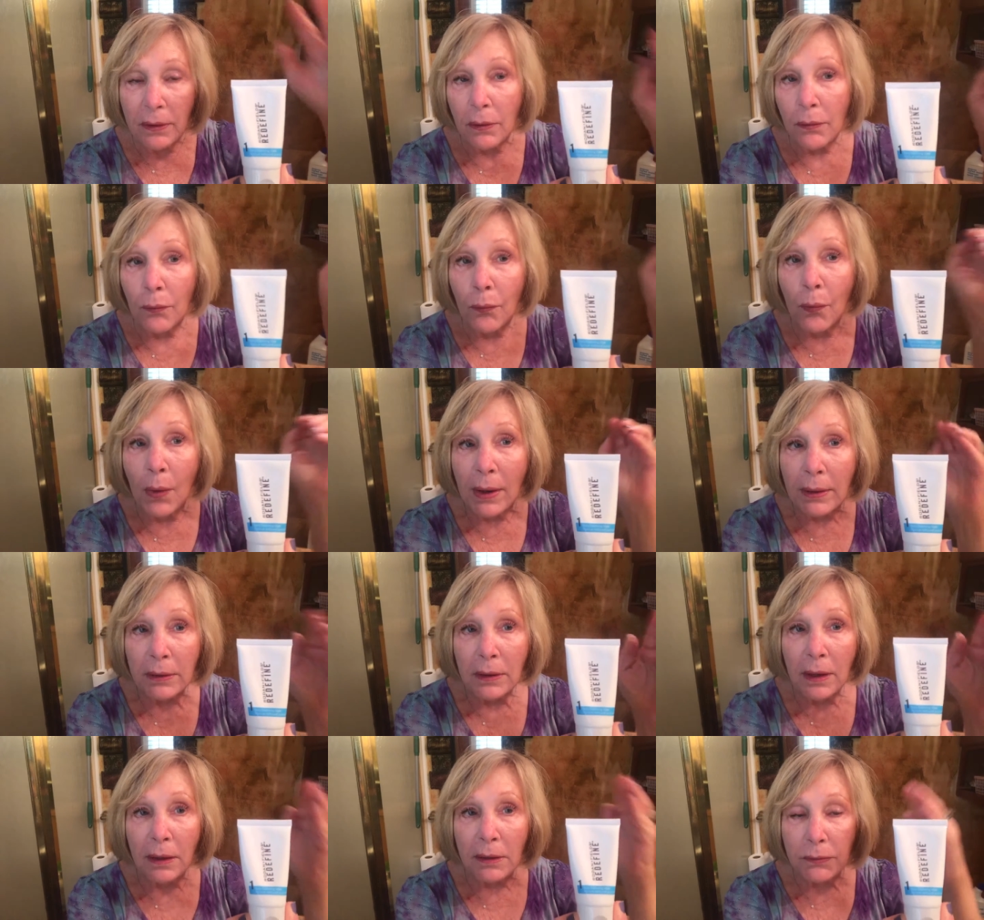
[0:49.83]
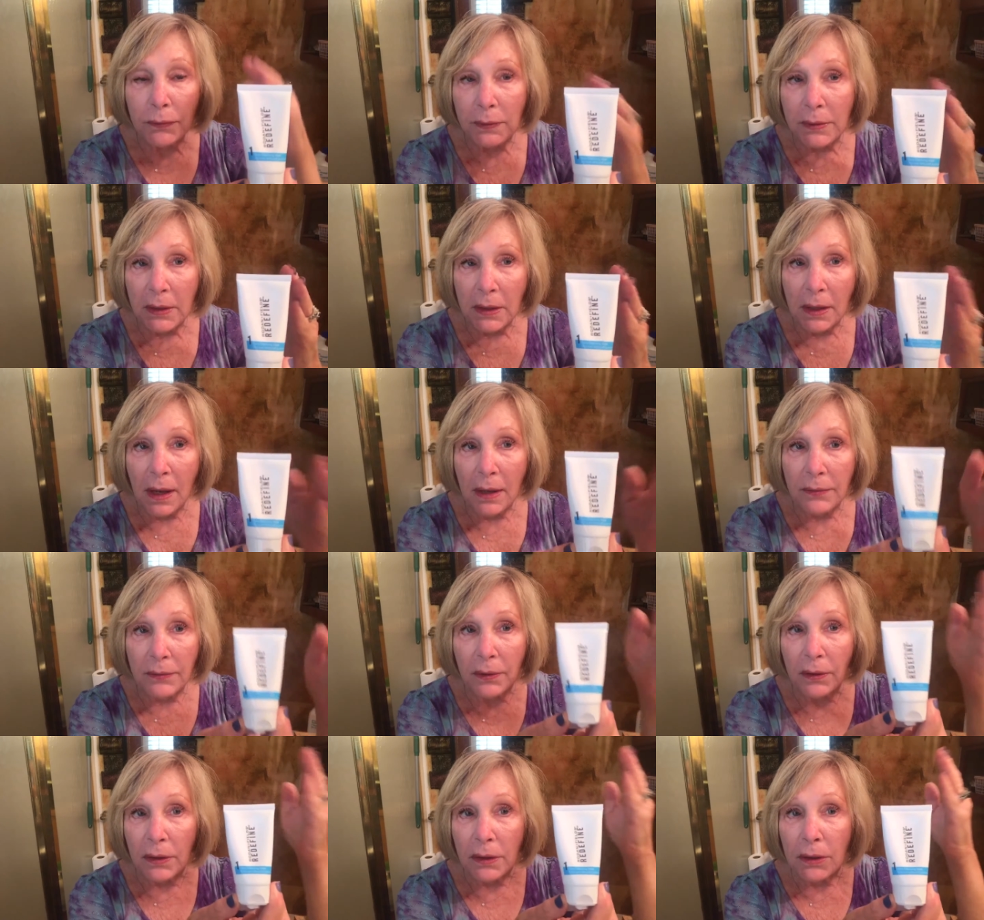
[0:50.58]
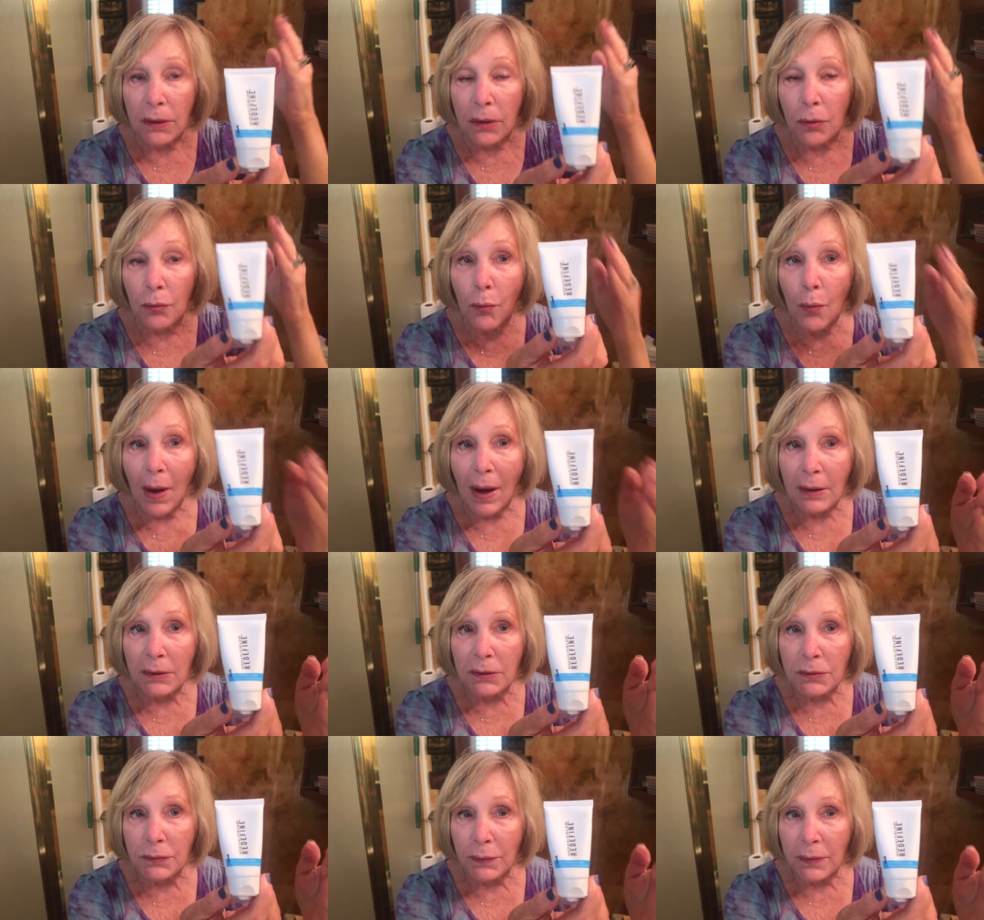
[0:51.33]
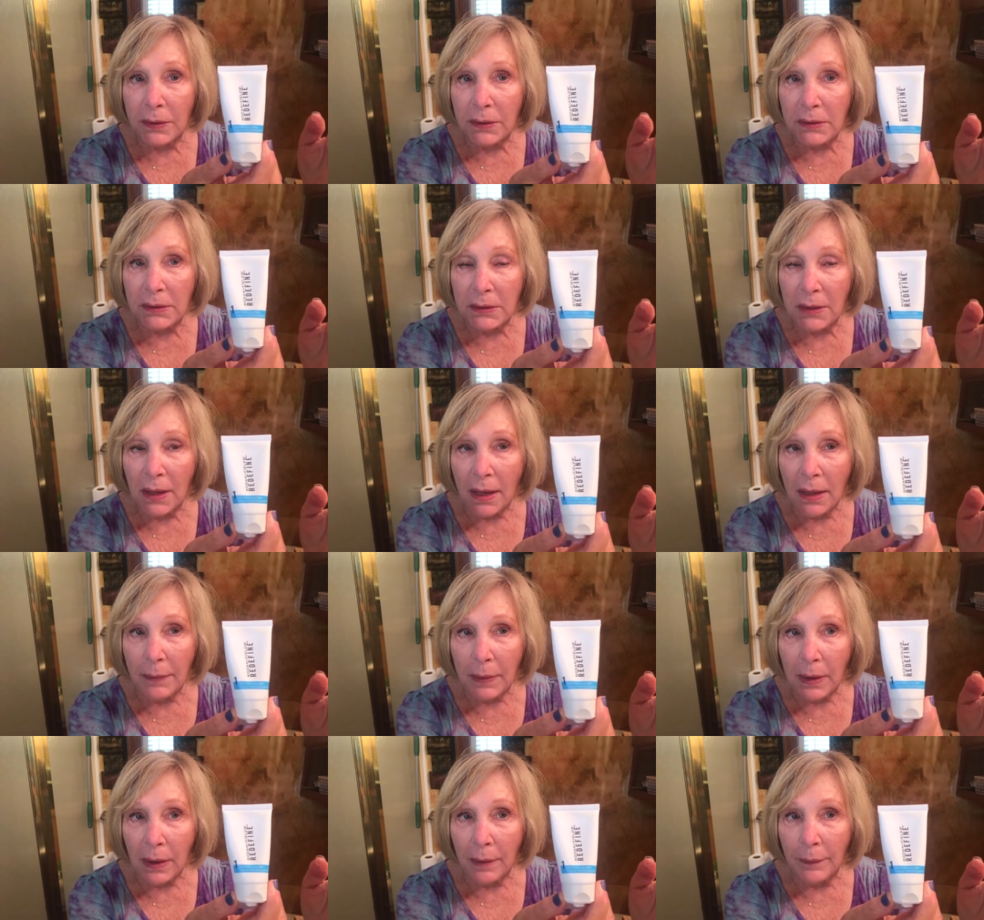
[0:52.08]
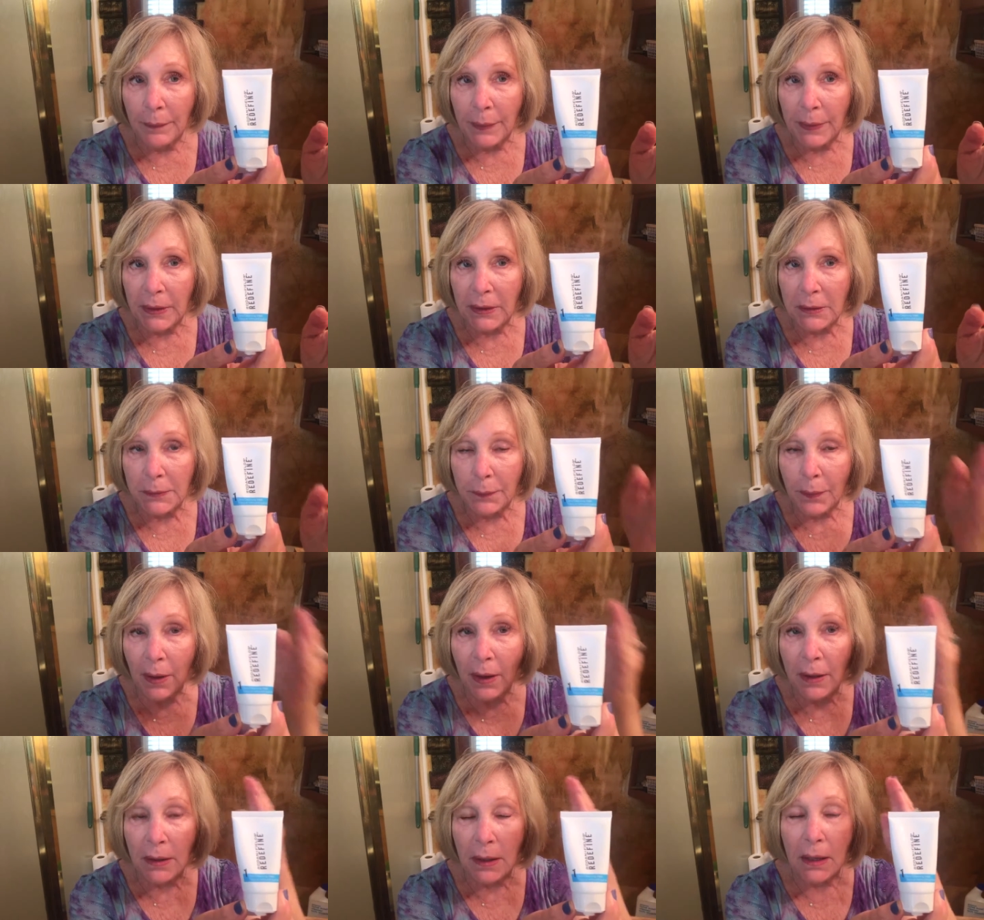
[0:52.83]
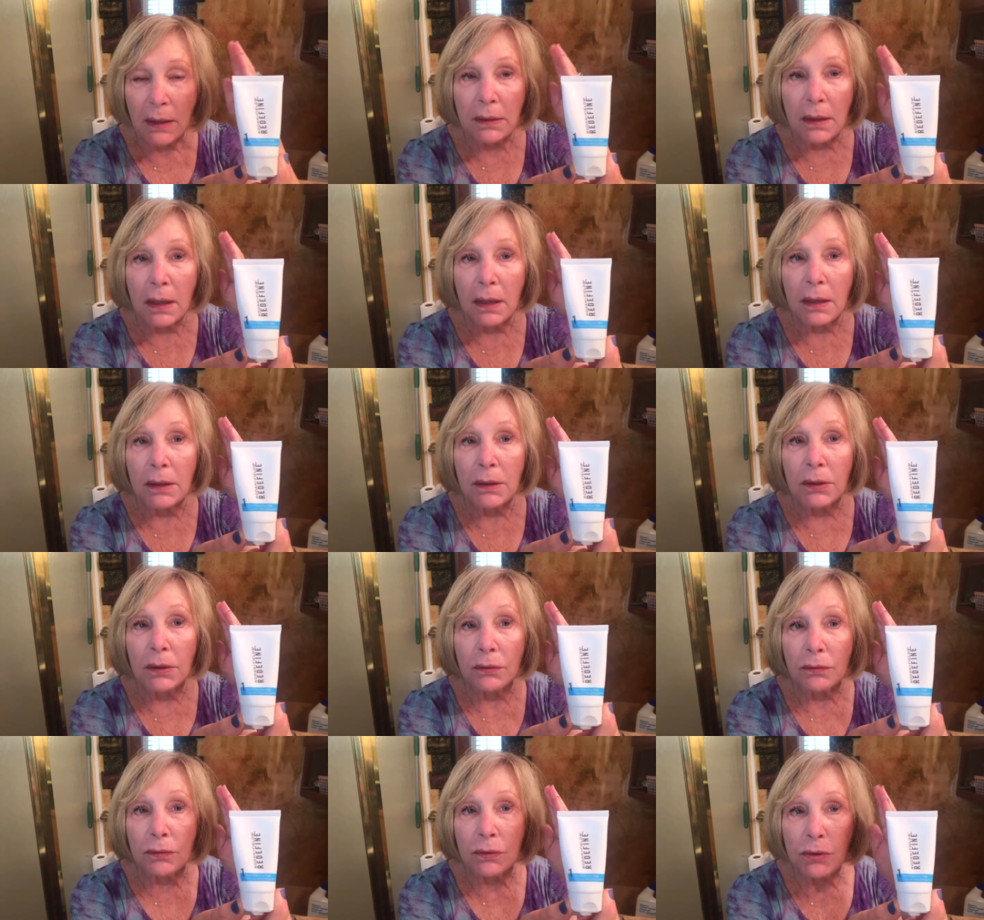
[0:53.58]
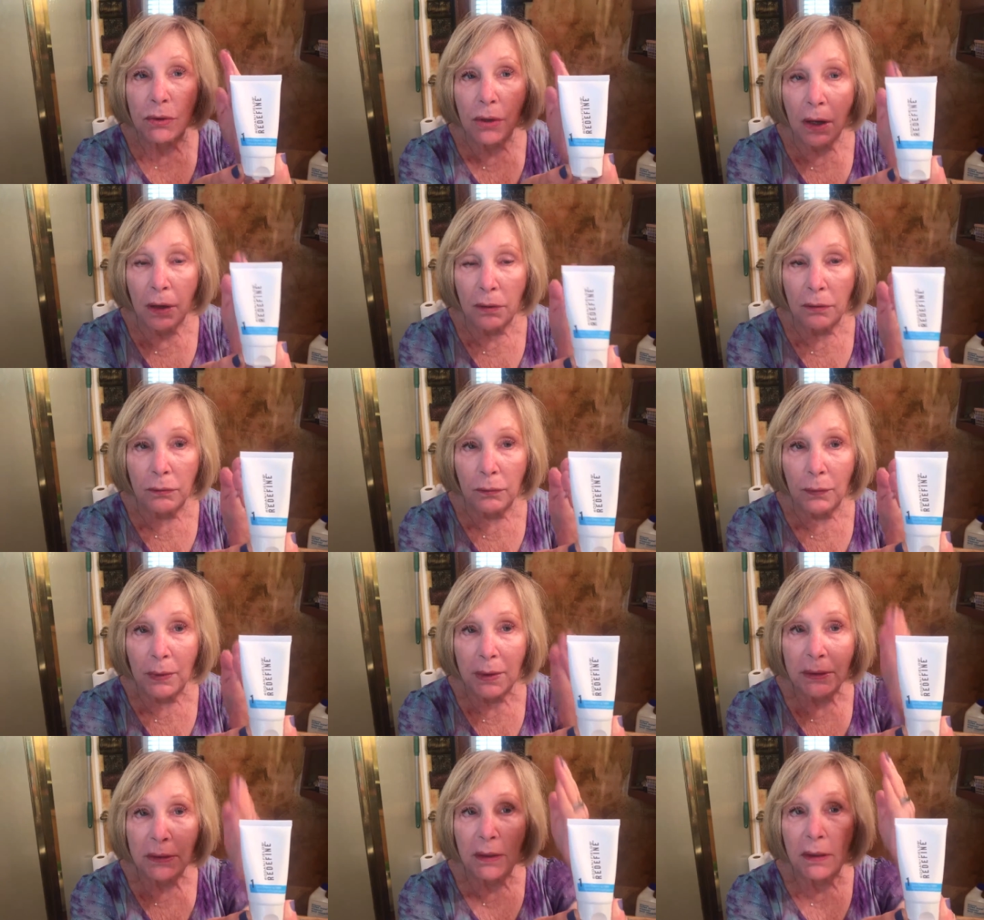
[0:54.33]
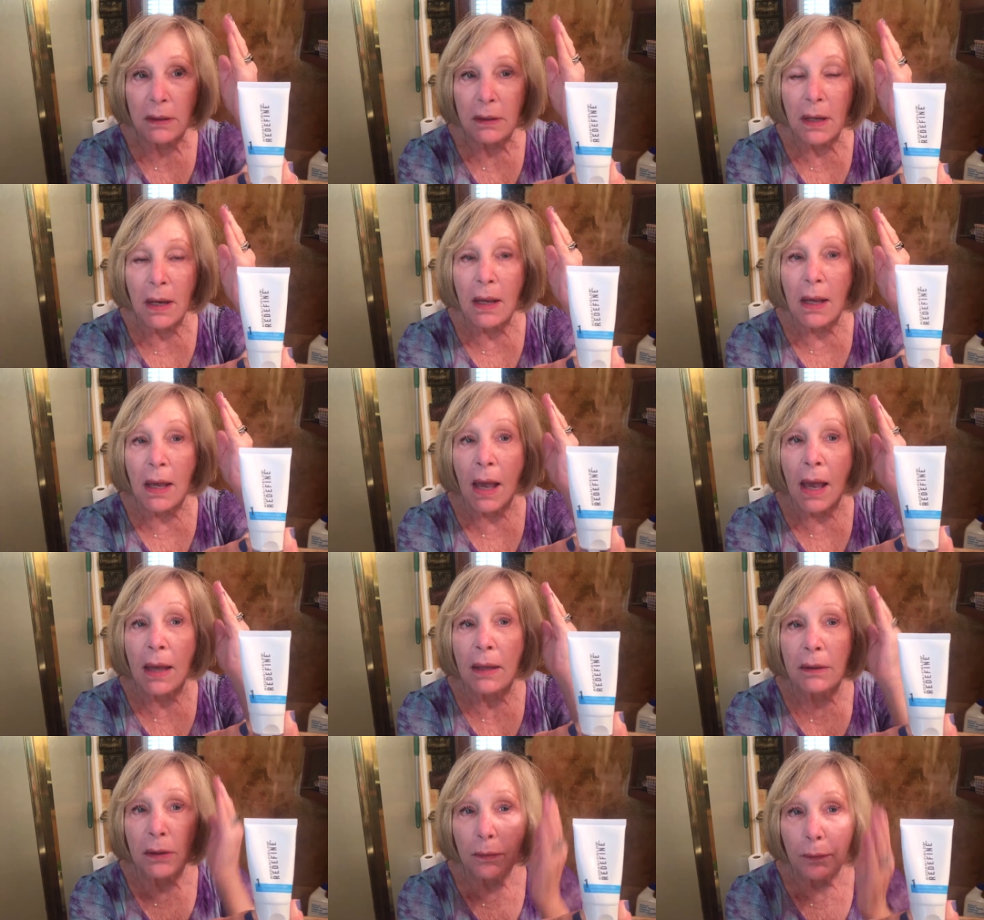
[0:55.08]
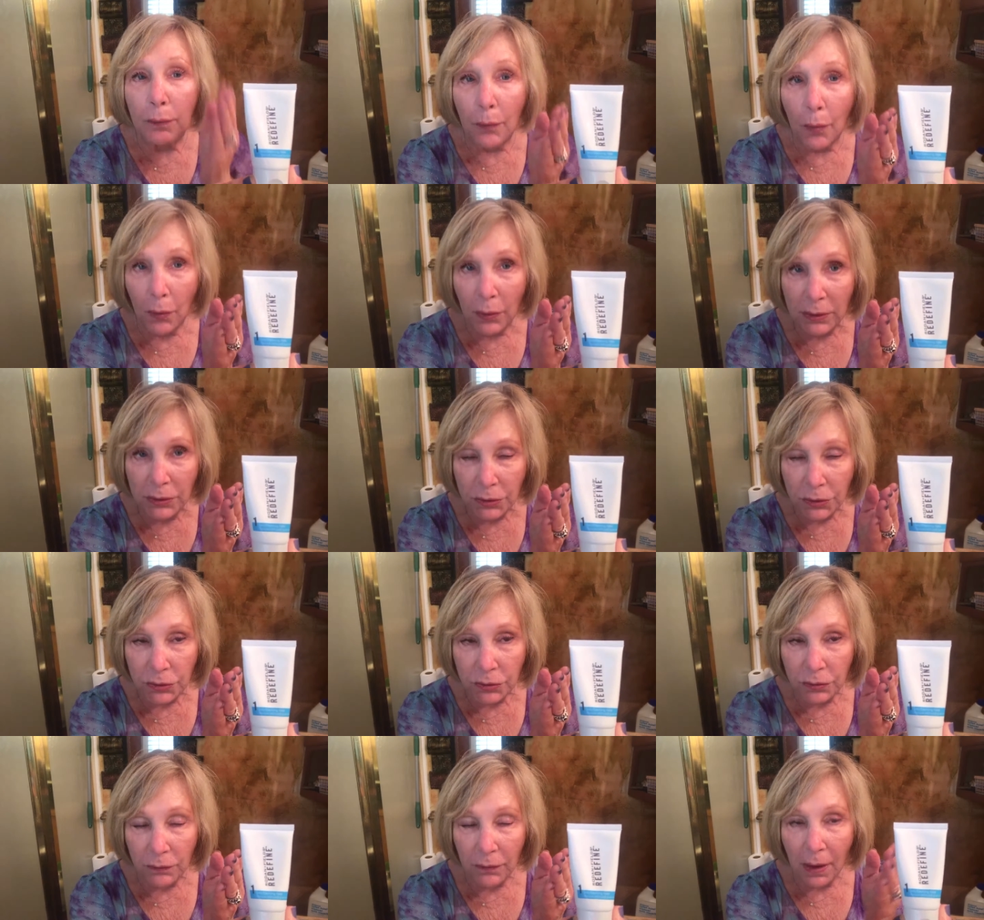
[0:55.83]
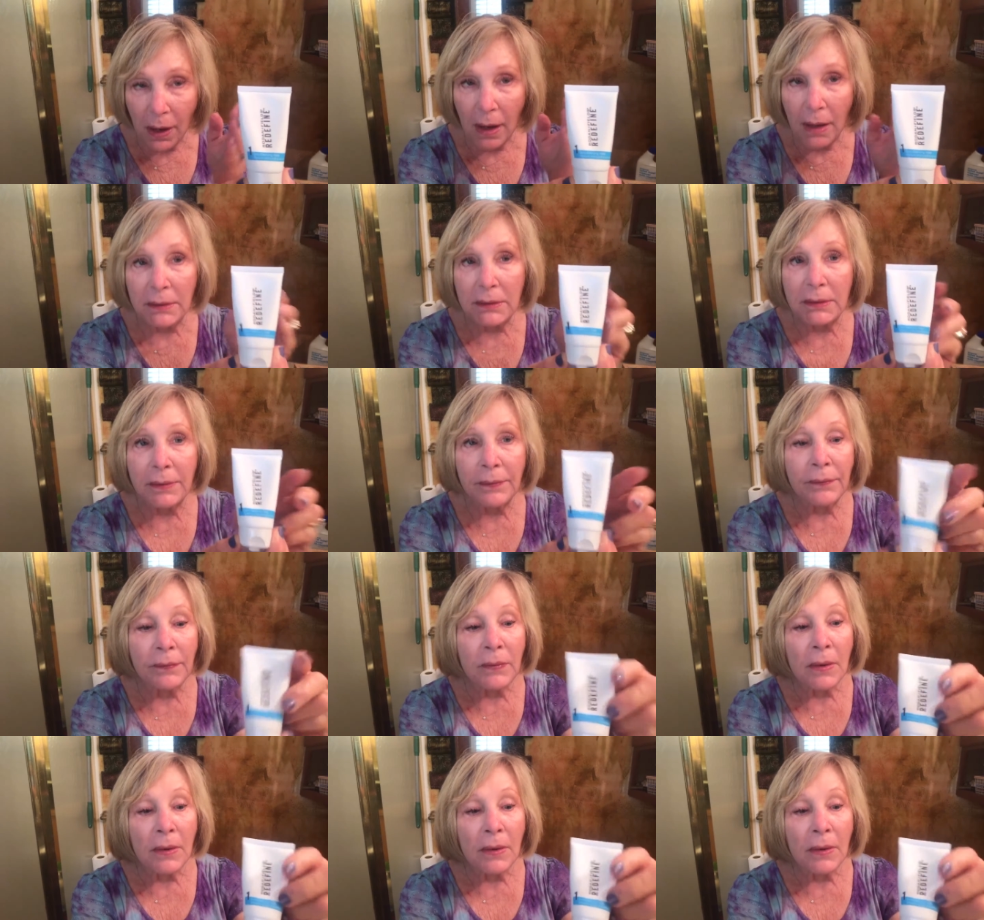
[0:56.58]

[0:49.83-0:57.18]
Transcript: One goes with the other. You wash with the same company's product, you tone with it, and you moisturize.